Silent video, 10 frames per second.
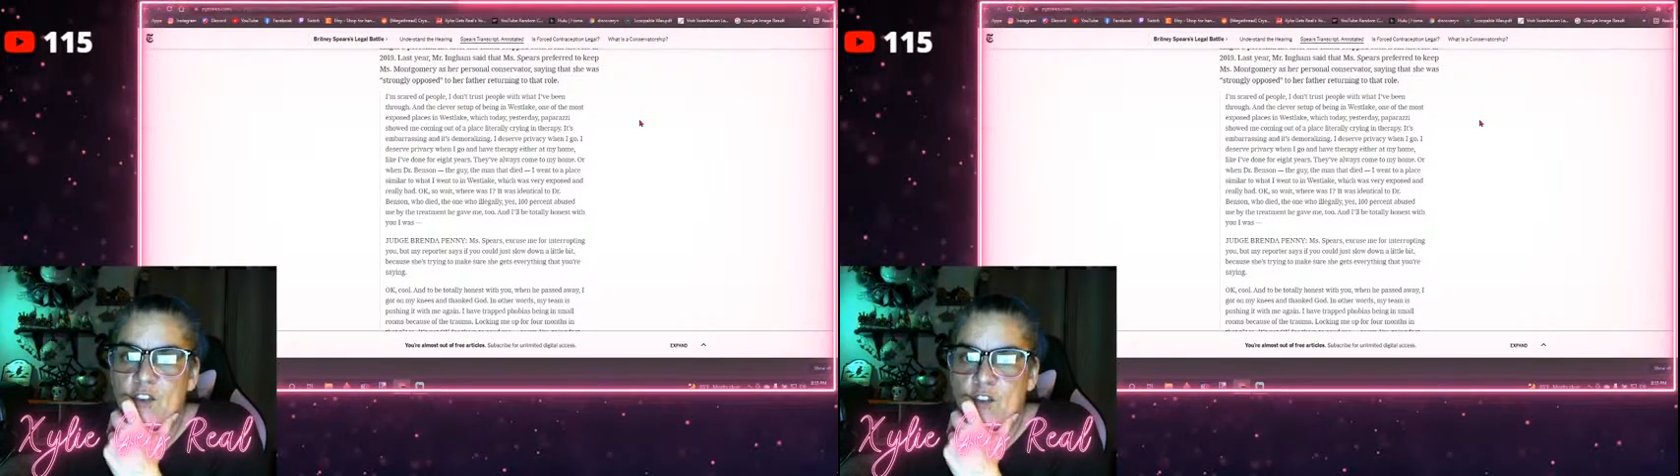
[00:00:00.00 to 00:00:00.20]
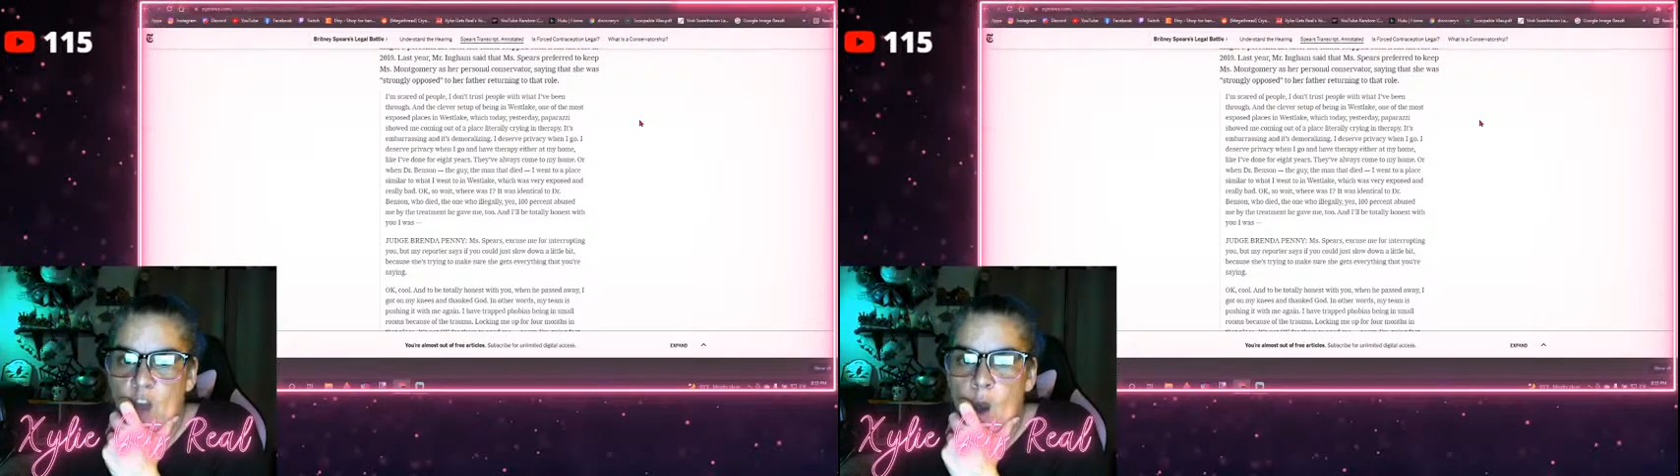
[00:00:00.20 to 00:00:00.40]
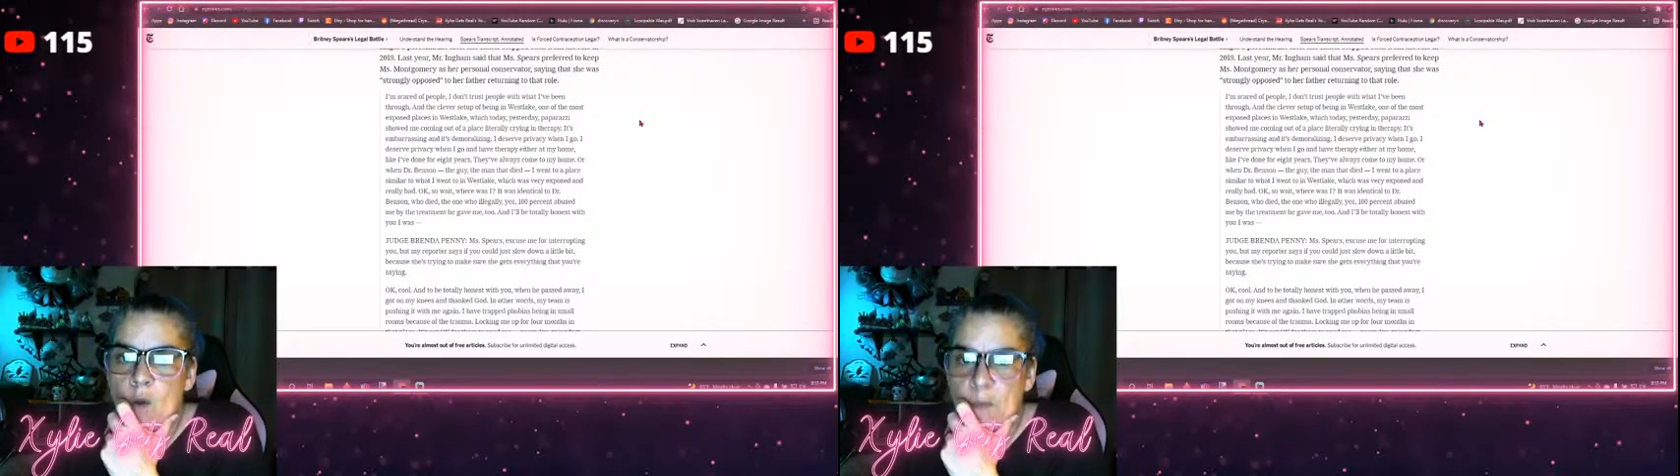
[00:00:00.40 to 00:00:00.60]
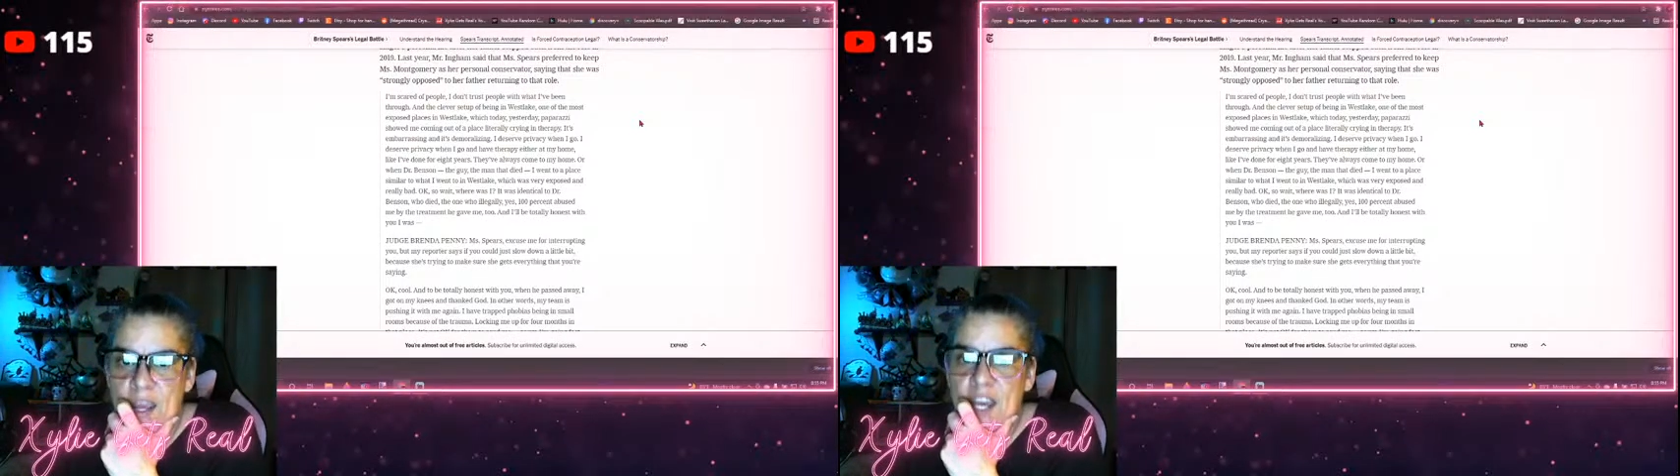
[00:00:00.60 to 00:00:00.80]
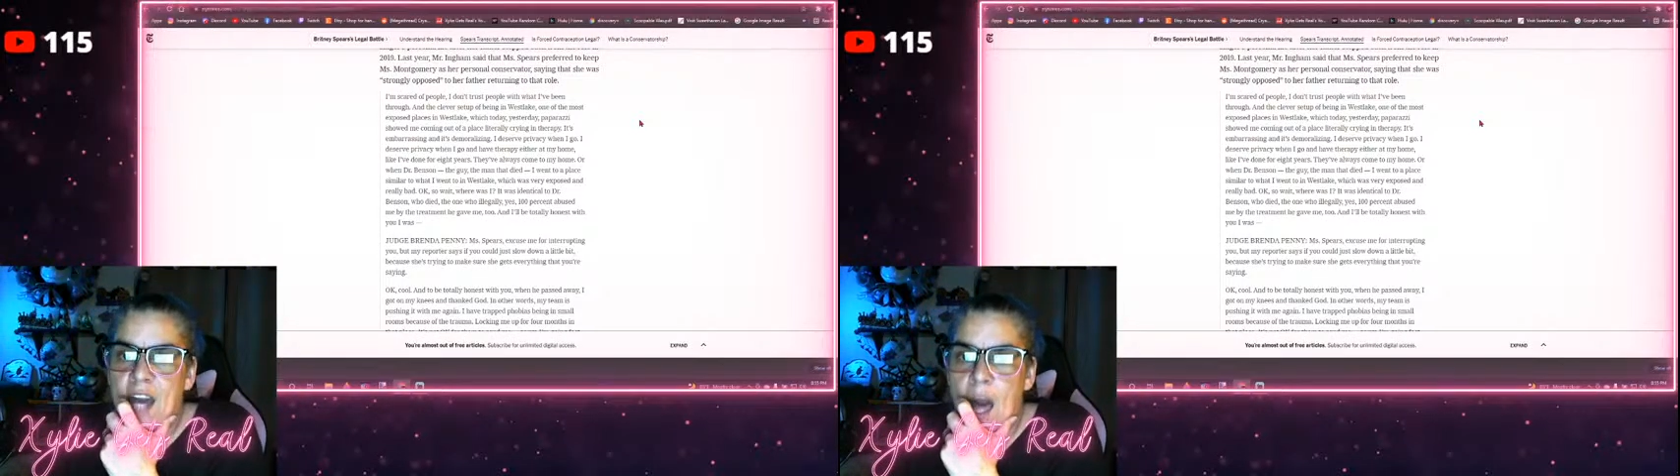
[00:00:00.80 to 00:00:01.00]
showed
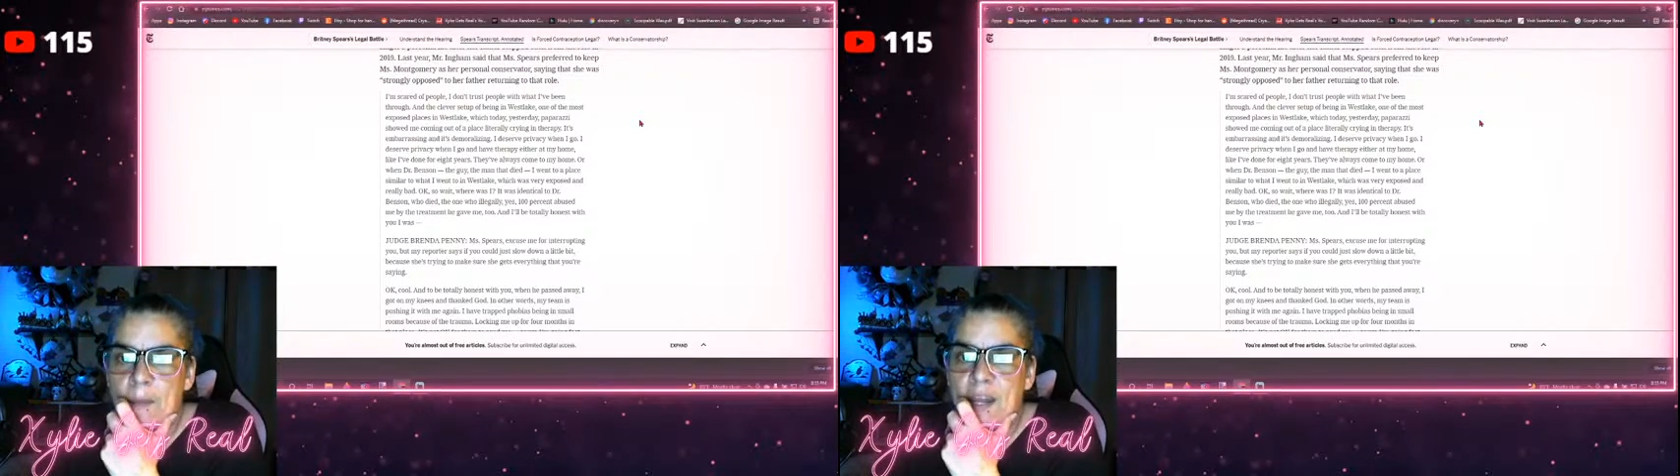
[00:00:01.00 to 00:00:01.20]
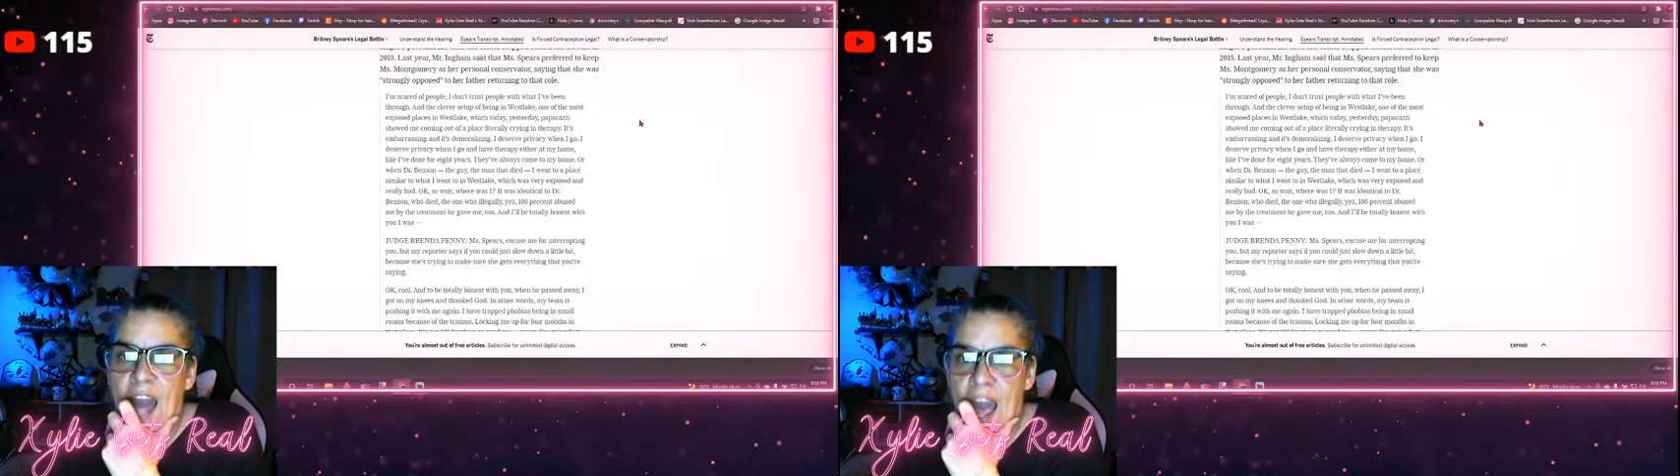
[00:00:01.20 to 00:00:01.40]
me coming